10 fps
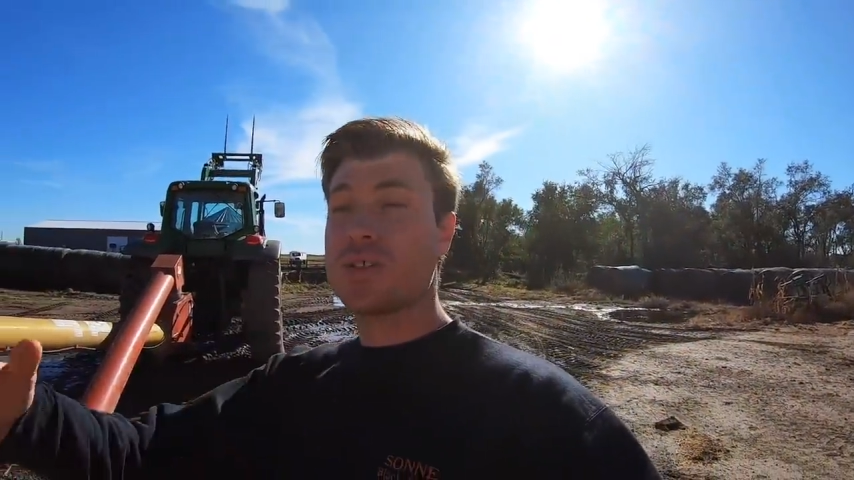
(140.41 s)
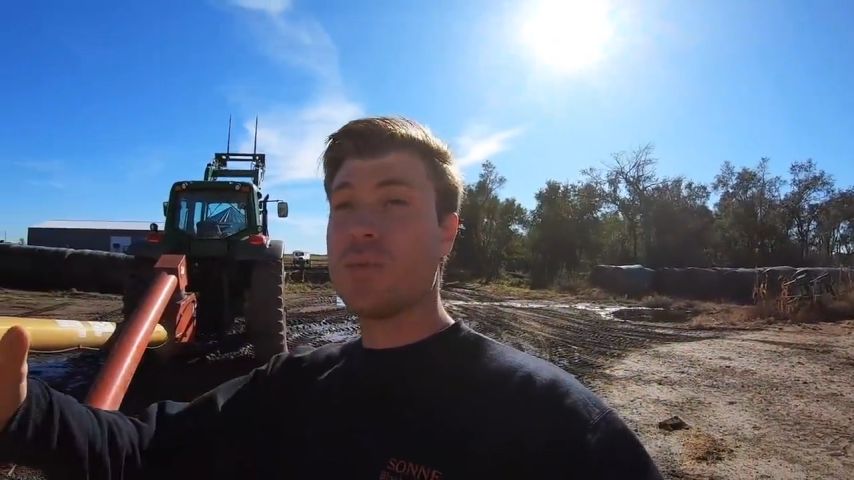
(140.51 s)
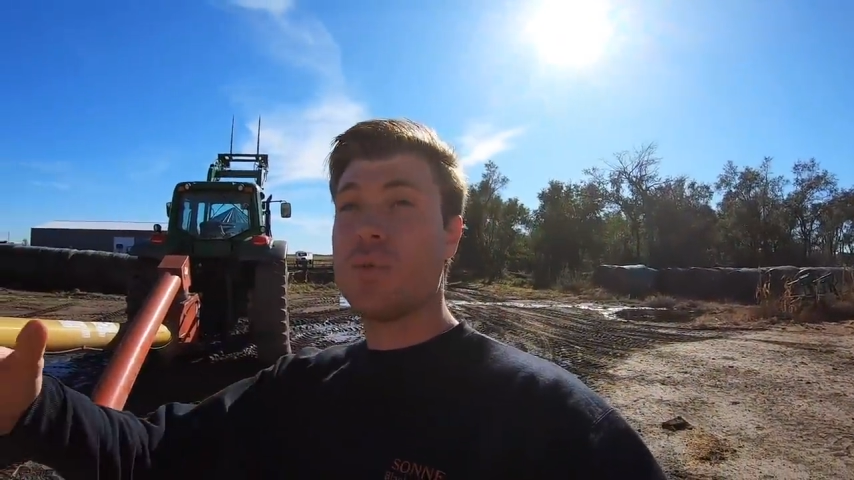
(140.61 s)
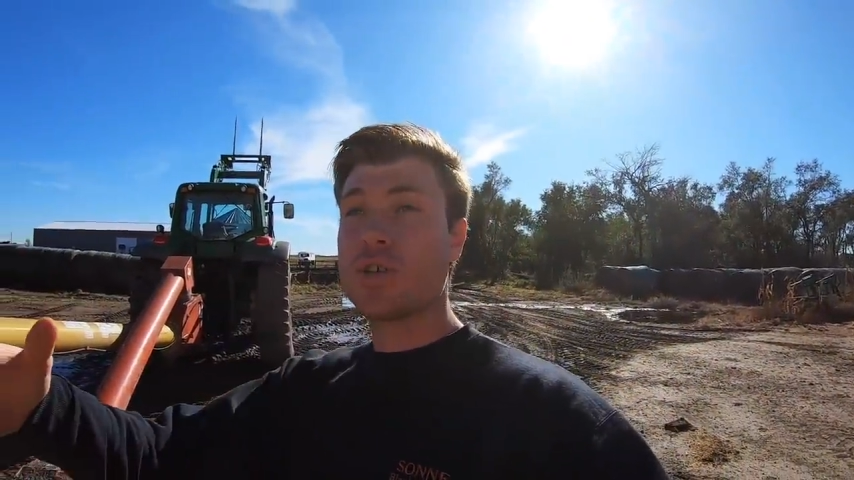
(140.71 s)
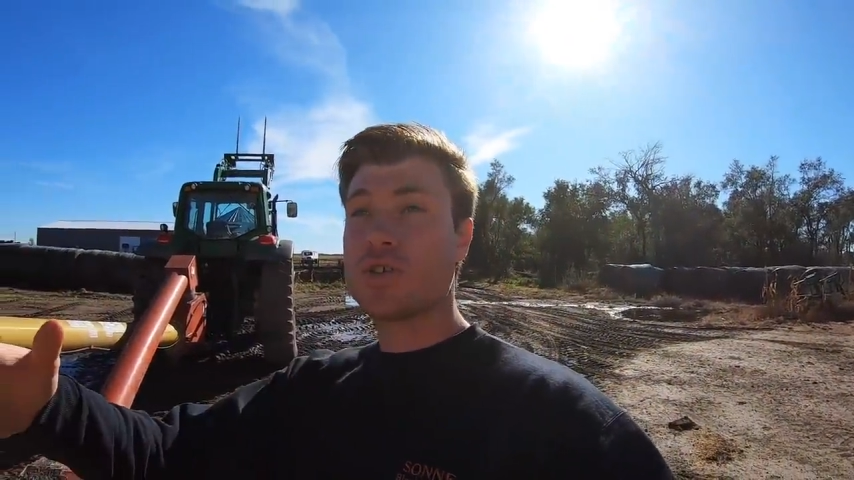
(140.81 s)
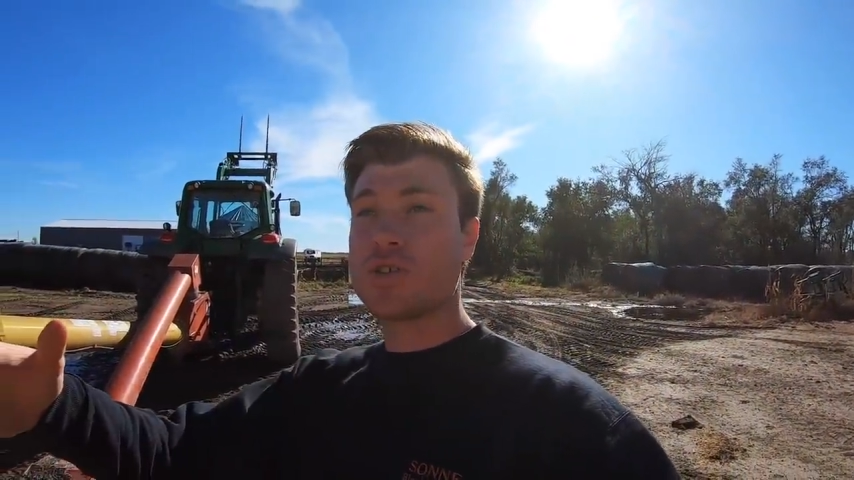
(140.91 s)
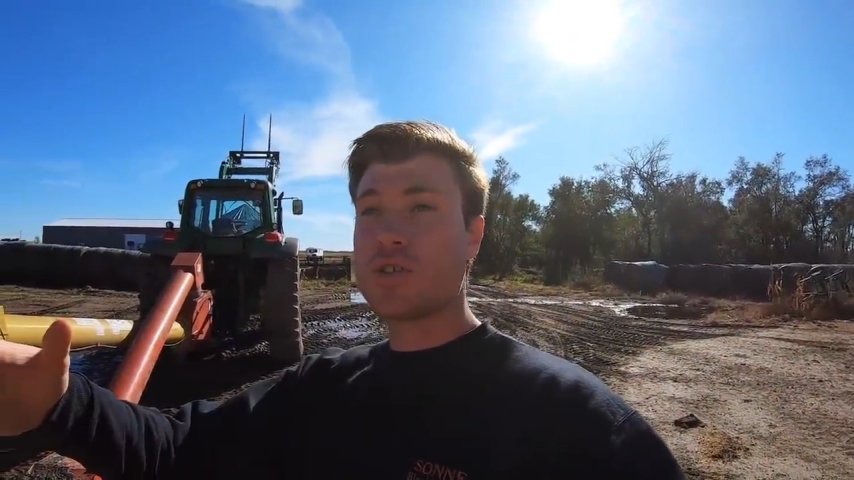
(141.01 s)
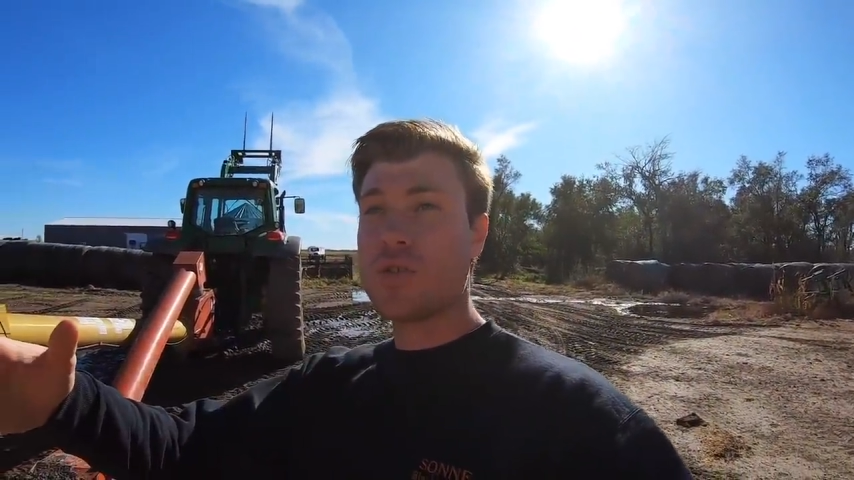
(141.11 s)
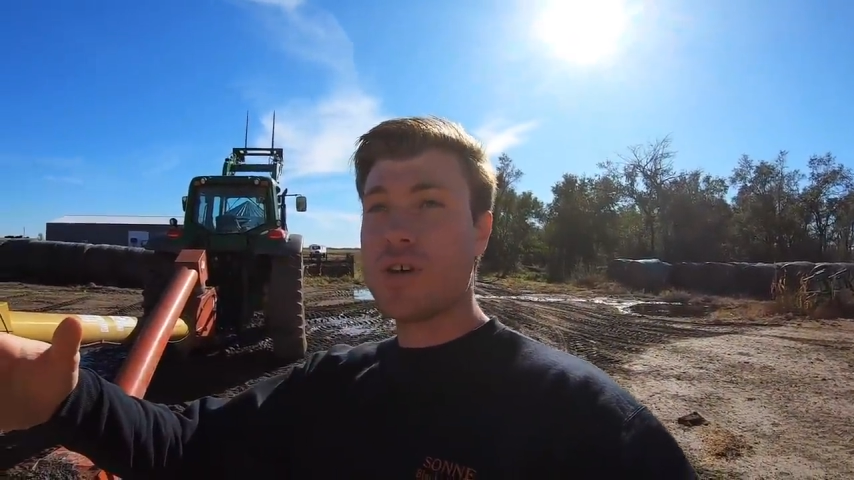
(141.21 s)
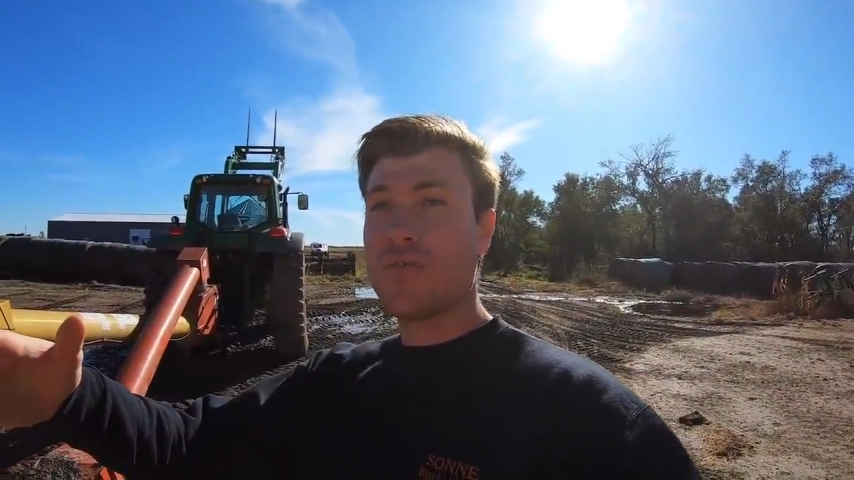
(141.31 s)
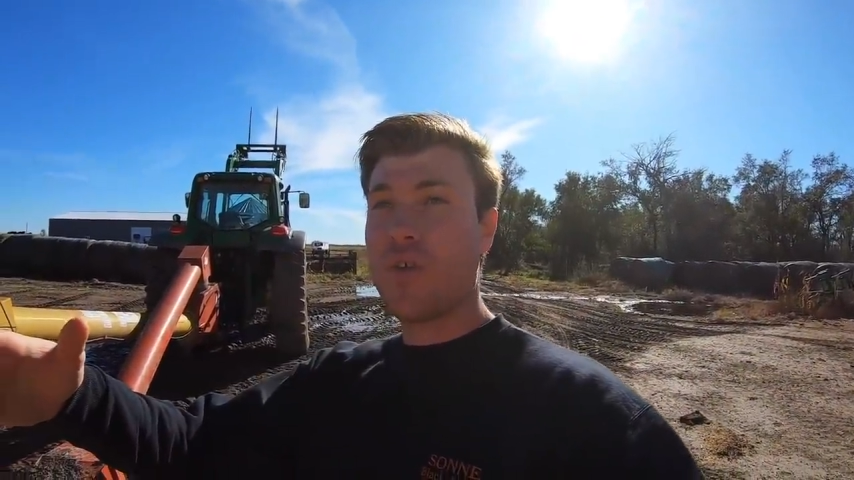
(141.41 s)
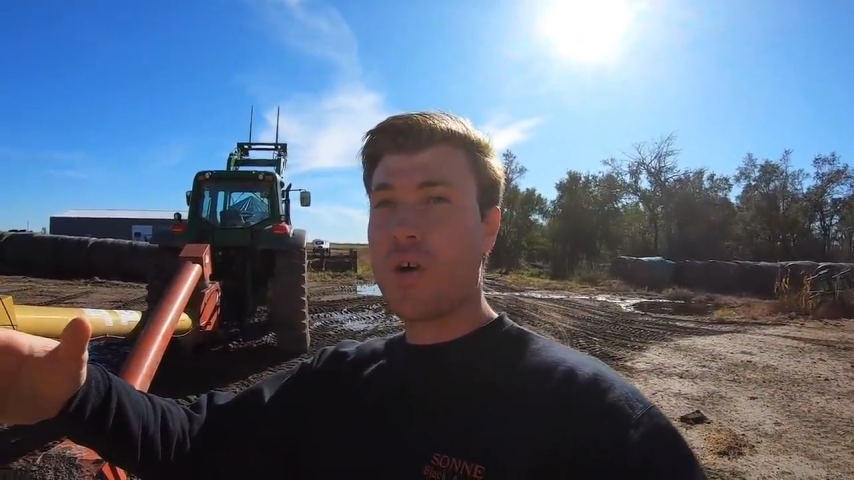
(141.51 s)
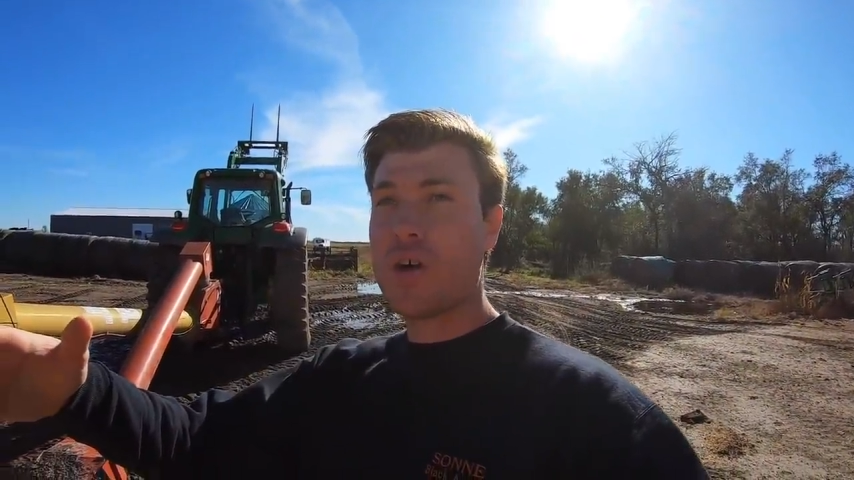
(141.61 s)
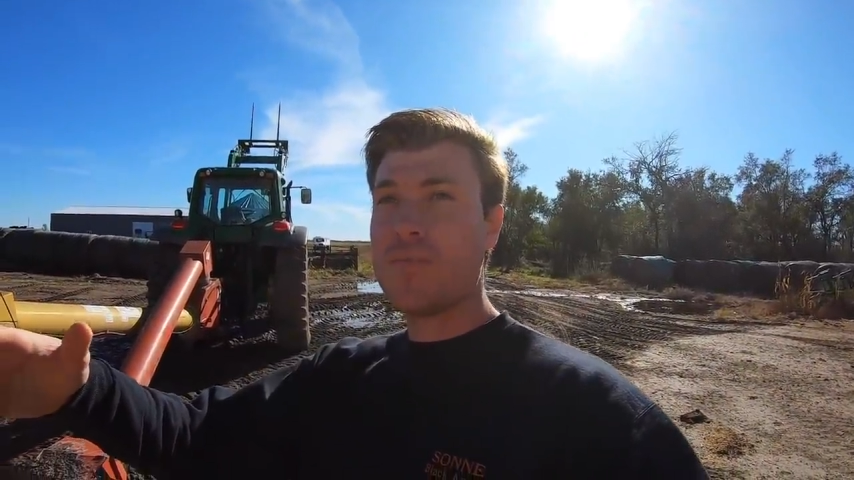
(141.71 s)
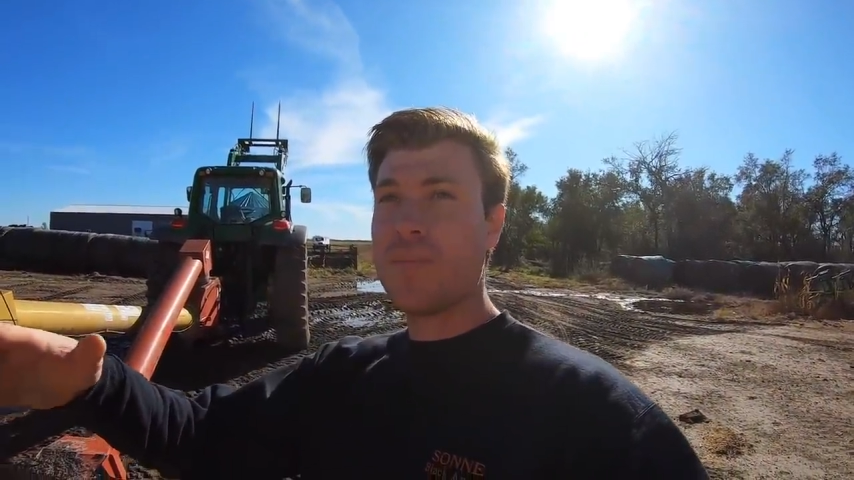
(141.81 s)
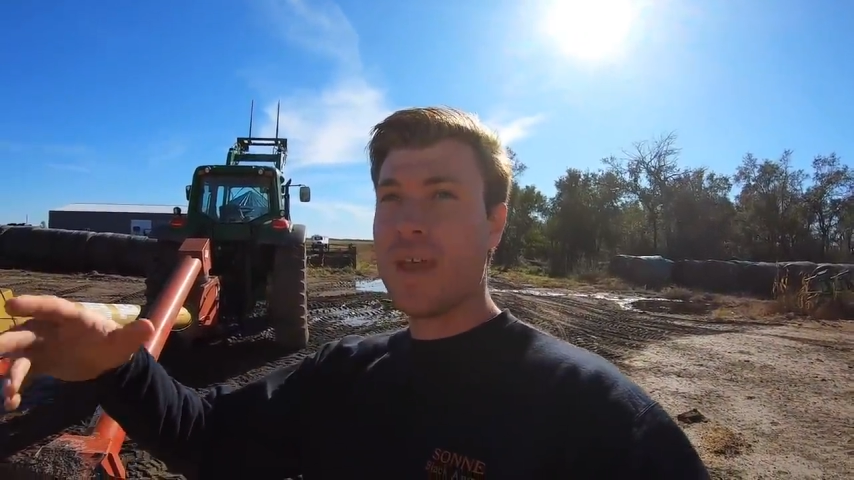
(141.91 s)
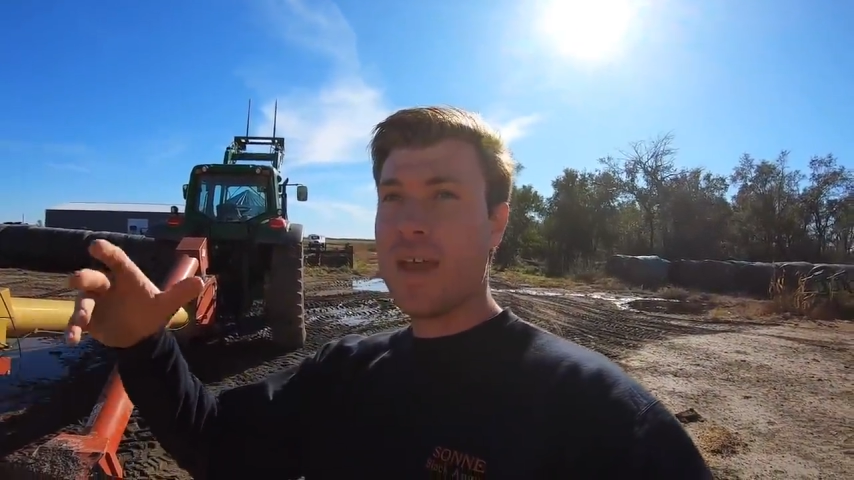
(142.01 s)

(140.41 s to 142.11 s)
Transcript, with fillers: some bushels through it for them,